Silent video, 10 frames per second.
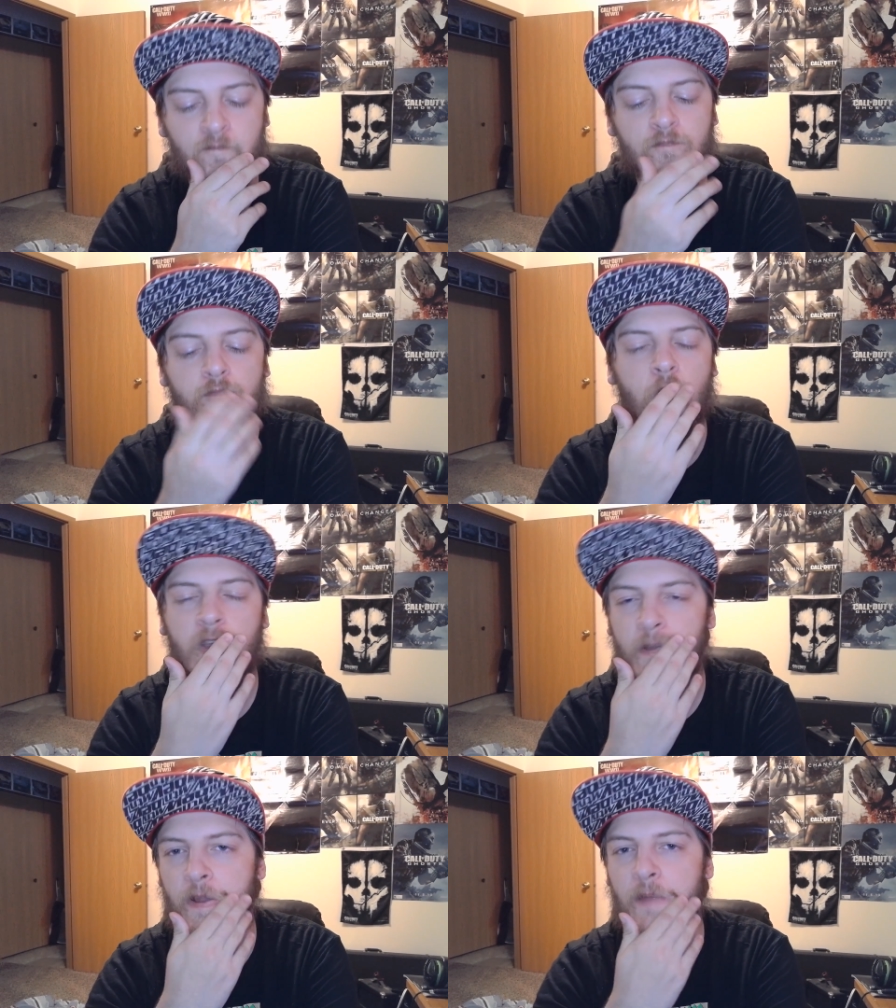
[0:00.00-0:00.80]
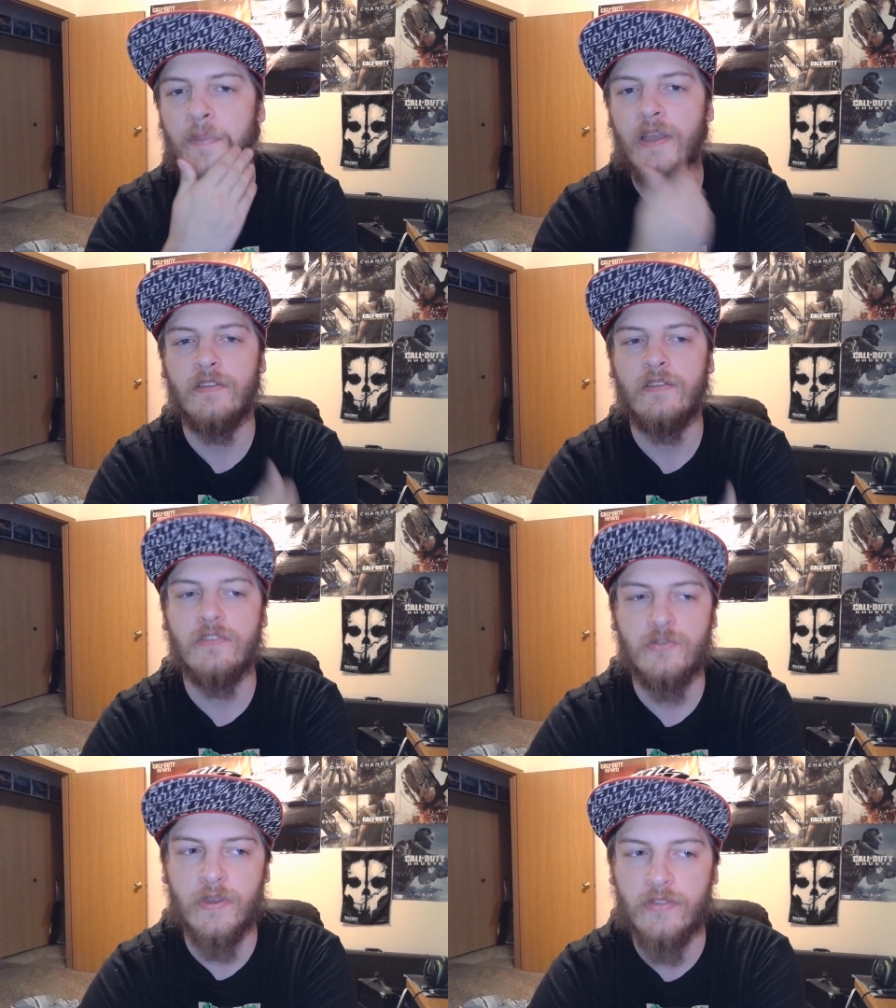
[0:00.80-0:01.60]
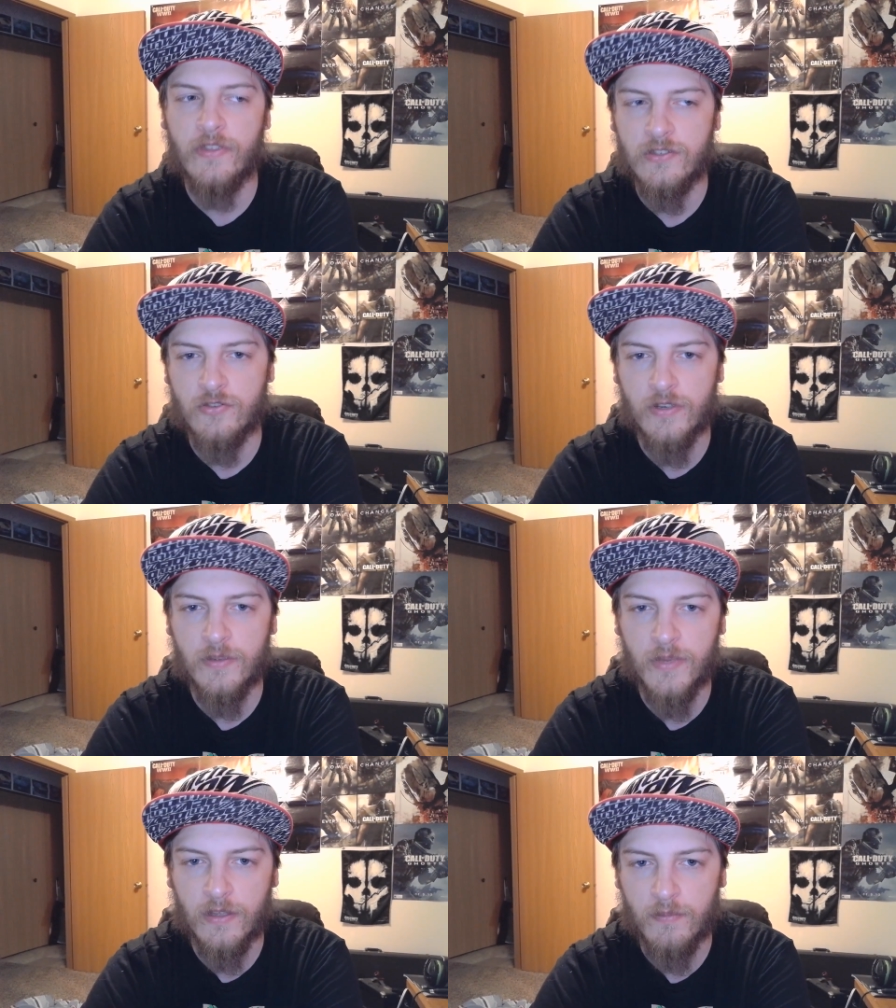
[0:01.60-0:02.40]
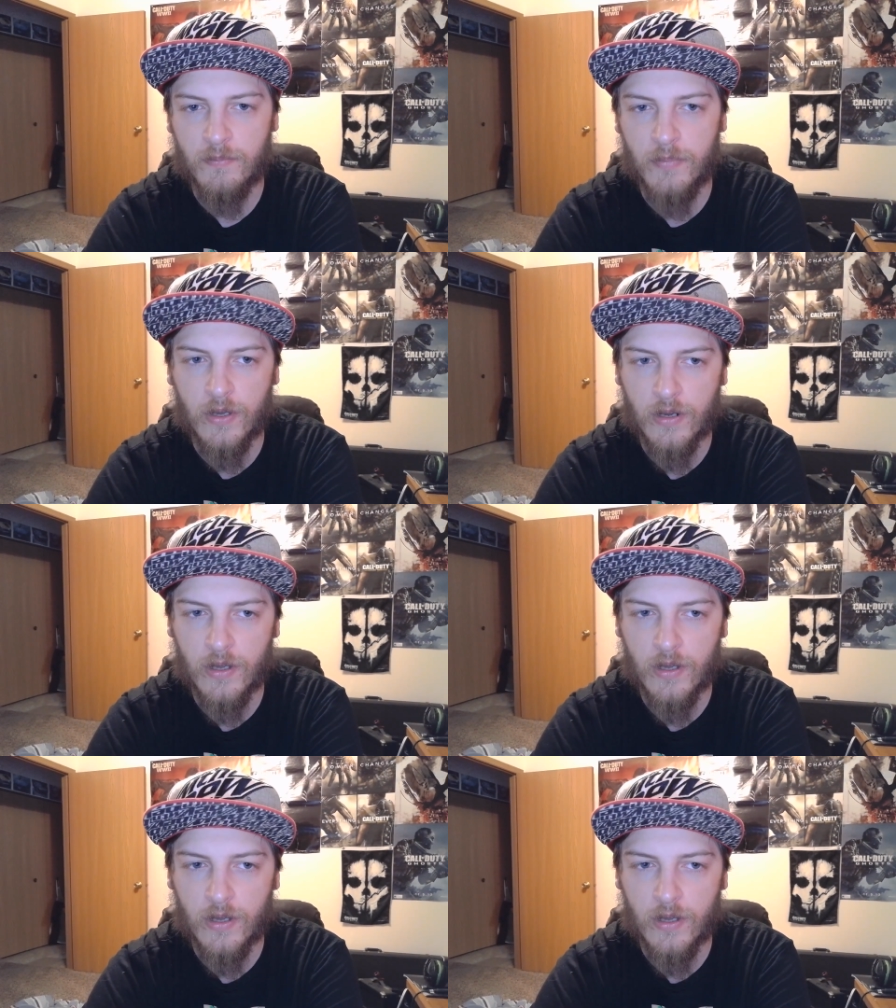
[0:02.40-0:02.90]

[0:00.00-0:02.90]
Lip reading: We'll get right back into the swing of things streaming, but